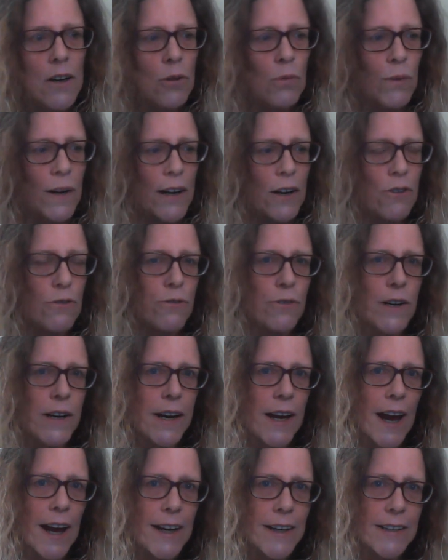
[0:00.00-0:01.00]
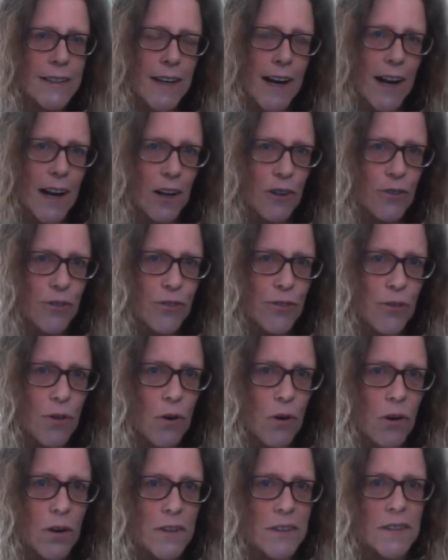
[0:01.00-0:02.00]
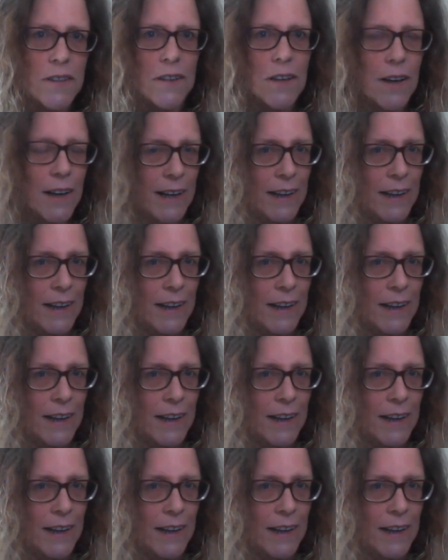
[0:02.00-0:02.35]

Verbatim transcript: We create our thoughts